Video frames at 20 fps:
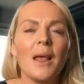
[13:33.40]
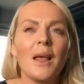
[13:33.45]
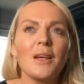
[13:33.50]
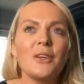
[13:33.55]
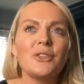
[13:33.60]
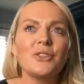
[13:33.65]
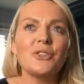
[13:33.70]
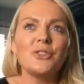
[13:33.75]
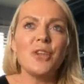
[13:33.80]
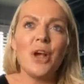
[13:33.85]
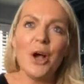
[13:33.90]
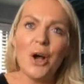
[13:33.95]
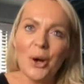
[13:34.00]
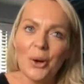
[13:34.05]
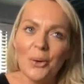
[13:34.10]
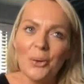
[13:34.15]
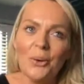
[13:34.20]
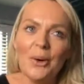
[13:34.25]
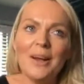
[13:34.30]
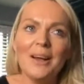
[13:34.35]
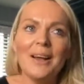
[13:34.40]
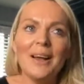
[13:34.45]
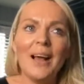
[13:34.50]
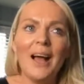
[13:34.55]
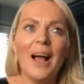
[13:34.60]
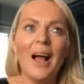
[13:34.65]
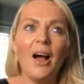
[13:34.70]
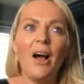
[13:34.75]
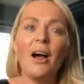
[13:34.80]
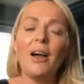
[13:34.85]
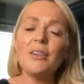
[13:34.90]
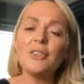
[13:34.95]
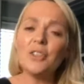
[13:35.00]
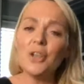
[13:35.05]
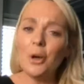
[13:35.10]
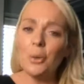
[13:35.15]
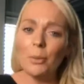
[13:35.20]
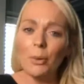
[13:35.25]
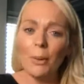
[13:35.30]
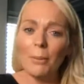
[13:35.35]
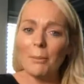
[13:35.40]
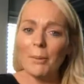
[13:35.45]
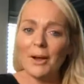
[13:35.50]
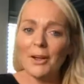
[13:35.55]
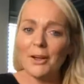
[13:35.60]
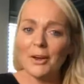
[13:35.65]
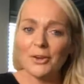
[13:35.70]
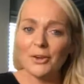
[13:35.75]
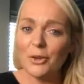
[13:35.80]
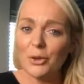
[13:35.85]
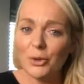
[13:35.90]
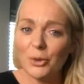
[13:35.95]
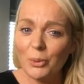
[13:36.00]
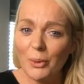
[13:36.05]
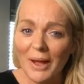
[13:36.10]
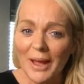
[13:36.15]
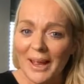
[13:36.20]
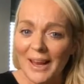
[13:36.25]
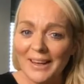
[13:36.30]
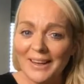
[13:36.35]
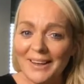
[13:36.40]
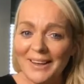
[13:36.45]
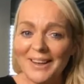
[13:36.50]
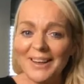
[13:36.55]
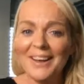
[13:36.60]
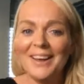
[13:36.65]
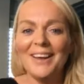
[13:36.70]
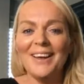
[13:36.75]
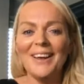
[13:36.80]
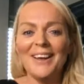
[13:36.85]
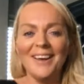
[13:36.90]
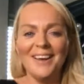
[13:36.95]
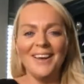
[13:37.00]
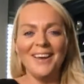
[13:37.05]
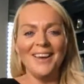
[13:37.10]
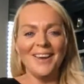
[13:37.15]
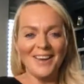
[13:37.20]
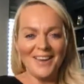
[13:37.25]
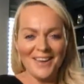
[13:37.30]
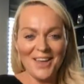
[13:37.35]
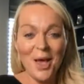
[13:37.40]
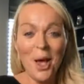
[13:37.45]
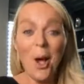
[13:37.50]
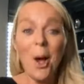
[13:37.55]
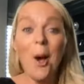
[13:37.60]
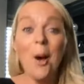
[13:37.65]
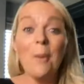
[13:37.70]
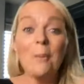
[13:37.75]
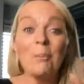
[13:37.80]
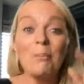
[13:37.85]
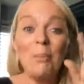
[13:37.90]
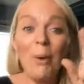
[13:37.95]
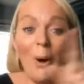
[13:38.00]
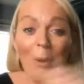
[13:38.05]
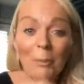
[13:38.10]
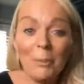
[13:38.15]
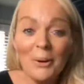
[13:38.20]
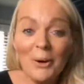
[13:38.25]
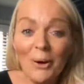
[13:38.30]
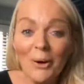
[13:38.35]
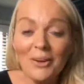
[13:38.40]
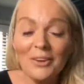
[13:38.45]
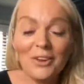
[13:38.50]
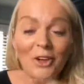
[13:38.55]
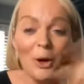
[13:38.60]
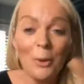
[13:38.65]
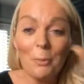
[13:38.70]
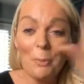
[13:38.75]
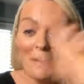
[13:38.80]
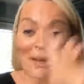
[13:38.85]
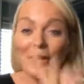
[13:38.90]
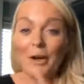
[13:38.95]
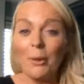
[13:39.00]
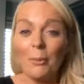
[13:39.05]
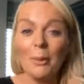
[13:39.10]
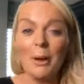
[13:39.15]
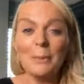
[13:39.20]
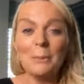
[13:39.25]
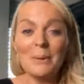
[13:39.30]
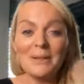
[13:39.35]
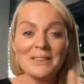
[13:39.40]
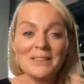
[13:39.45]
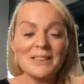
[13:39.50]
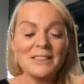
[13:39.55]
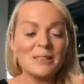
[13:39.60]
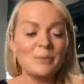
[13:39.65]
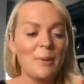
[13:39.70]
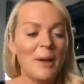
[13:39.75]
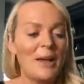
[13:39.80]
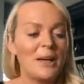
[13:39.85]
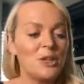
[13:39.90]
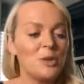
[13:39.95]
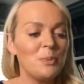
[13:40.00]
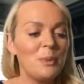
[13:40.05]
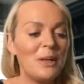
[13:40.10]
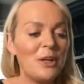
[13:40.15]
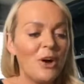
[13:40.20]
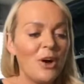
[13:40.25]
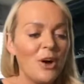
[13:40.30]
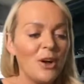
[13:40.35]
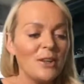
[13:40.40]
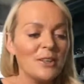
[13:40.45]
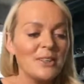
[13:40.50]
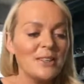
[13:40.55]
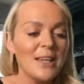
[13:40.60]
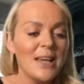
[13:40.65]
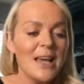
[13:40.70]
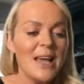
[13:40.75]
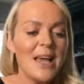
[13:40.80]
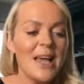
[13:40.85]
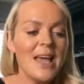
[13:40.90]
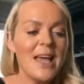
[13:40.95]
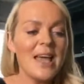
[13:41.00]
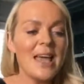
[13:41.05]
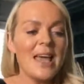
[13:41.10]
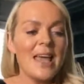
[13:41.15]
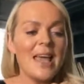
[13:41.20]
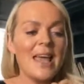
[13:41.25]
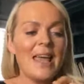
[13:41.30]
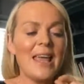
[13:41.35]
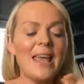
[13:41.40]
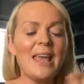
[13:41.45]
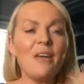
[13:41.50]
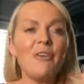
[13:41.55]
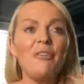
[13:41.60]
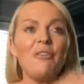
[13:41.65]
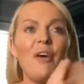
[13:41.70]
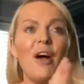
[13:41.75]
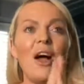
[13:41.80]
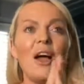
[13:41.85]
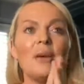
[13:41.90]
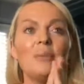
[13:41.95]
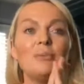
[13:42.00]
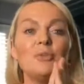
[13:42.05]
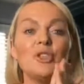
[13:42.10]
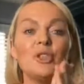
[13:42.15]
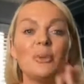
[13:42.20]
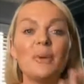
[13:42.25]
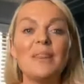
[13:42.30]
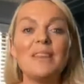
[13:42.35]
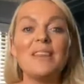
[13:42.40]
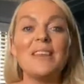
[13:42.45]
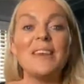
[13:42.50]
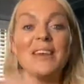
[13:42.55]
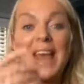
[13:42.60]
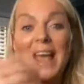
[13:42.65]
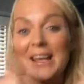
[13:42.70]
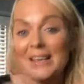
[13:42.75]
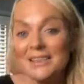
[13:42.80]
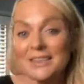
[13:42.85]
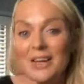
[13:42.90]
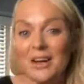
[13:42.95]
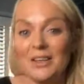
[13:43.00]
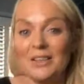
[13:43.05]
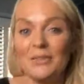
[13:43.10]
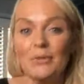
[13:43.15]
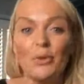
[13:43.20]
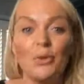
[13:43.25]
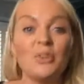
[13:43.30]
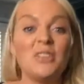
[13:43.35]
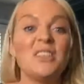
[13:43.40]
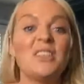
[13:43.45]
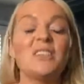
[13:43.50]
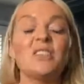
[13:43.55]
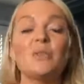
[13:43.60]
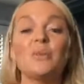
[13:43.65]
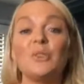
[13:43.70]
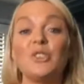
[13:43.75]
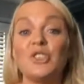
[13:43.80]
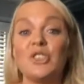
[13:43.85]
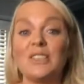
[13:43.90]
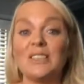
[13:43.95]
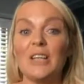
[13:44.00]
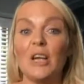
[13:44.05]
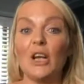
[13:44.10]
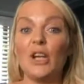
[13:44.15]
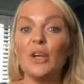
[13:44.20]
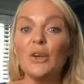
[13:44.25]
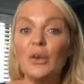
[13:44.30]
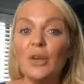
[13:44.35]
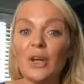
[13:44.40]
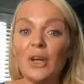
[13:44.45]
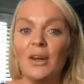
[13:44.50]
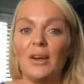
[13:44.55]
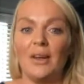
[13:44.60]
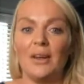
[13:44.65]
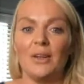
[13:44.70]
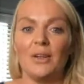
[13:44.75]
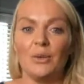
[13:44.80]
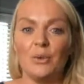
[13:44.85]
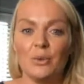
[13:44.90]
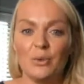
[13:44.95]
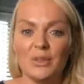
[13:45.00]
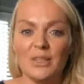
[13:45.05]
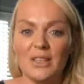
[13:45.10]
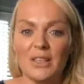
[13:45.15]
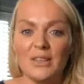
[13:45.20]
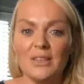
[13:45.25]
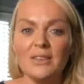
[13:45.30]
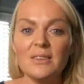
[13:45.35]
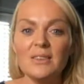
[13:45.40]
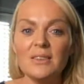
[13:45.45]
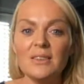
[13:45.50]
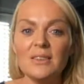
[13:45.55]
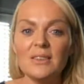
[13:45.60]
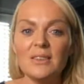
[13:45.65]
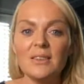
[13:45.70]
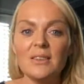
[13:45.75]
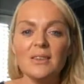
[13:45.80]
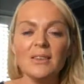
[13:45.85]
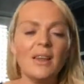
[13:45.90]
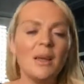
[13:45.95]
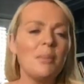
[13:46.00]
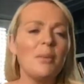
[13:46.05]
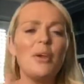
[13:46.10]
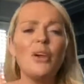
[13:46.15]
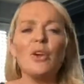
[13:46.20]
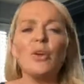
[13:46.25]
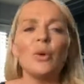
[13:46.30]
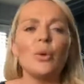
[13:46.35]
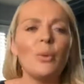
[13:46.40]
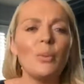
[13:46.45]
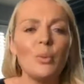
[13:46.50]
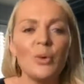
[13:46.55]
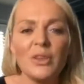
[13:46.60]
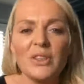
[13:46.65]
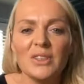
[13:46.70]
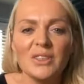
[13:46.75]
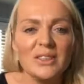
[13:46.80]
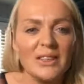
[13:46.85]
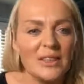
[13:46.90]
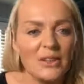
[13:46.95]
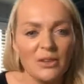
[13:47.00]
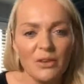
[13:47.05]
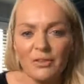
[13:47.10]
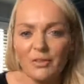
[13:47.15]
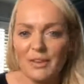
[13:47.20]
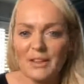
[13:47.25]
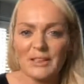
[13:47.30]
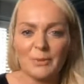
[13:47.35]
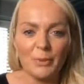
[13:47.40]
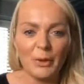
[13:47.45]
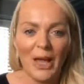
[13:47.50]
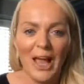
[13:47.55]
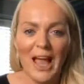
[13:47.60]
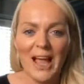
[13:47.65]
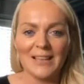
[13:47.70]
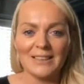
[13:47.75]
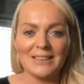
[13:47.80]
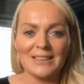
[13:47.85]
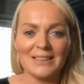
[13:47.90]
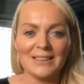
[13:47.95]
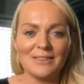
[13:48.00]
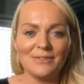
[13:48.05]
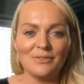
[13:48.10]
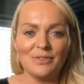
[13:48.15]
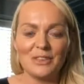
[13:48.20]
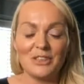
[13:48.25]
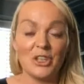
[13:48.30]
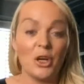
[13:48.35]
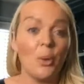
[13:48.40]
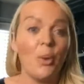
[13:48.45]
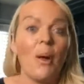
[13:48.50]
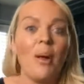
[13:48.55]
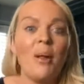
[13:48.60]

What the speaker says: So I don't want my Uncle Gwyn popping on, being on my business page, because if I'm doing the next kind of audience, which is a lookalike audience, like my Uncle Gwyn wouldn't have stayed on a Facebook ads video.